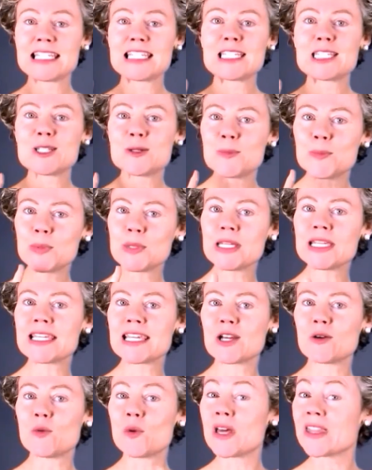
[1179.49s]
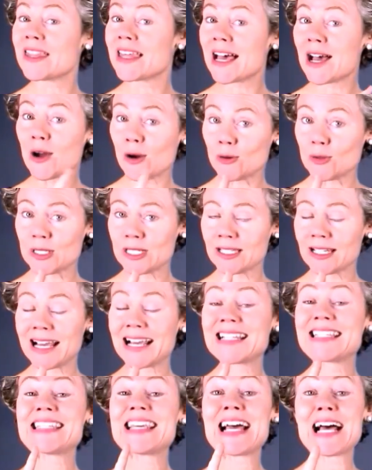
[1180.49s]
speaking without
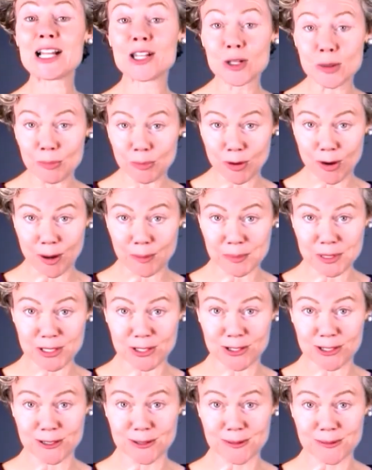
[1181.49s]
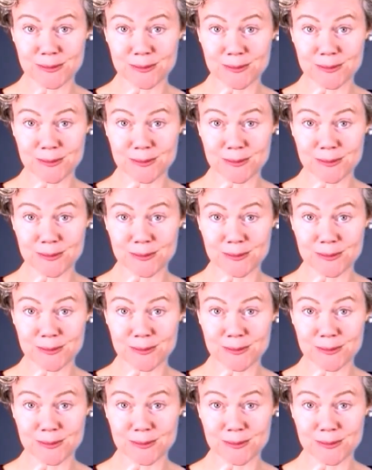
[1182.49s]
a teleprompter.